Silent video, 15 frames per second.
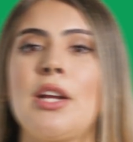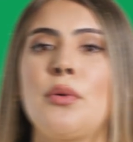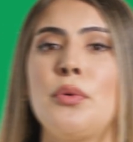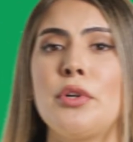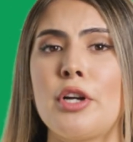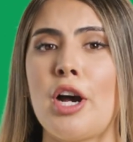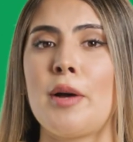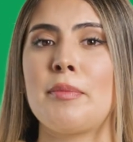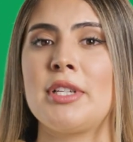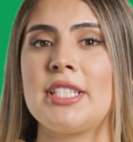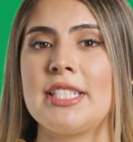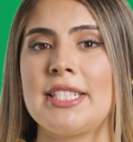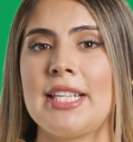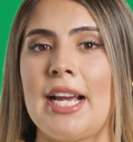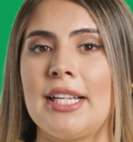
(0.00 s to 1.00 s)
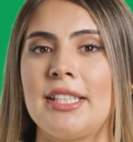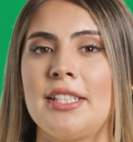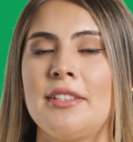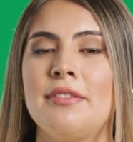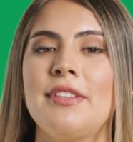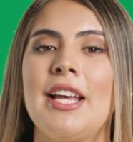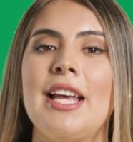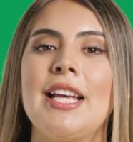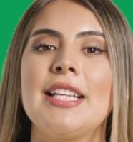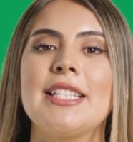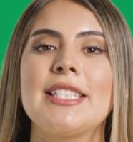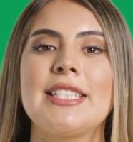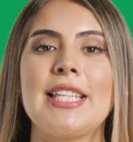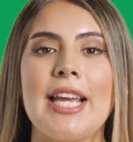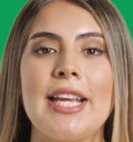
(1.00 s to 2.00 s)
like WooCommerce is active,
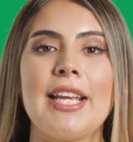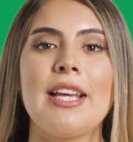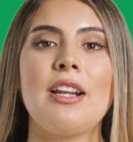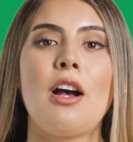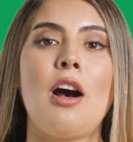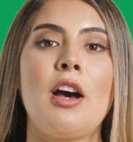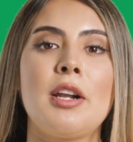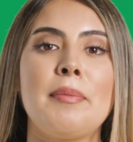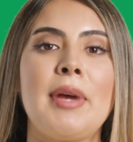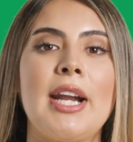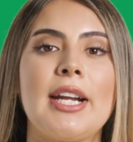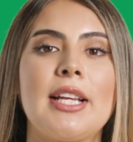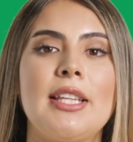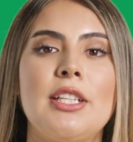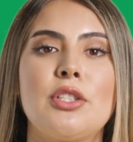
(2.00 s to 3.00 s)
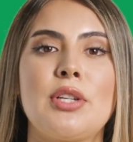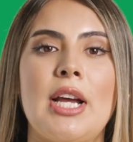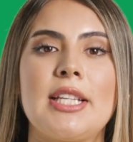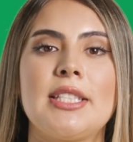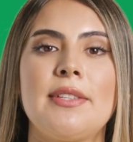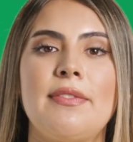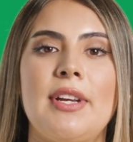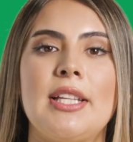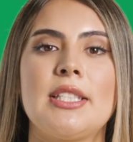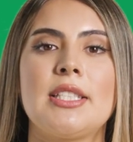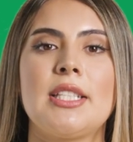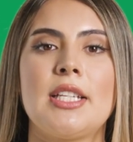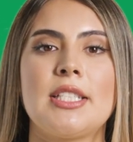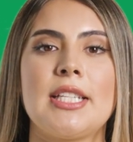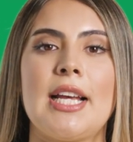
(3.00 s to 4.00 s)
Site Kit automatically tracks events
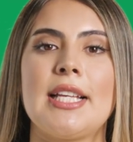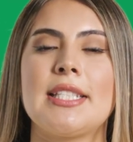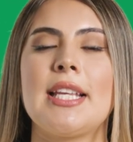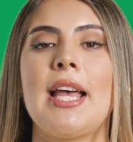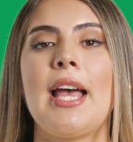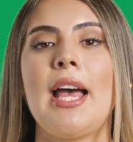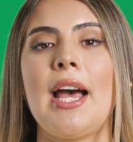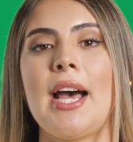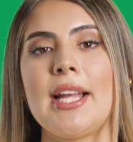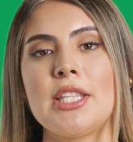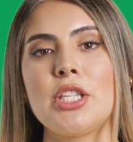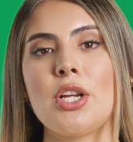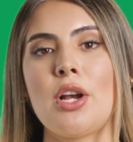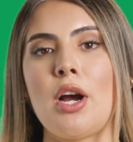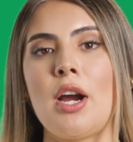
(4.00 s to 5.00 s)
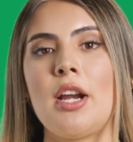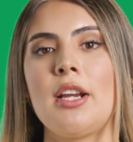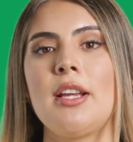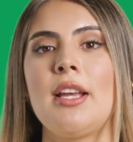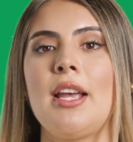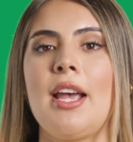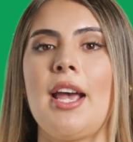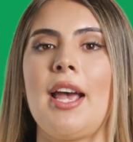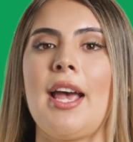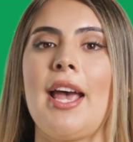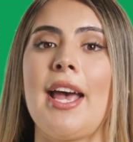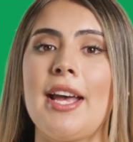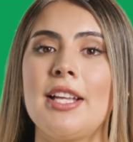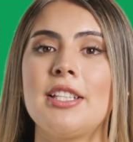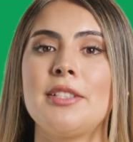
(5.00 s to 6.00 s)
such as add to cart,
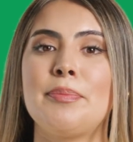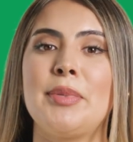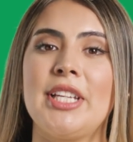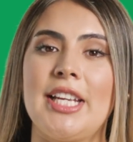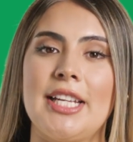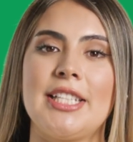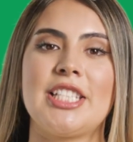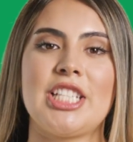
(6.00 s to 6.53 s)
and begin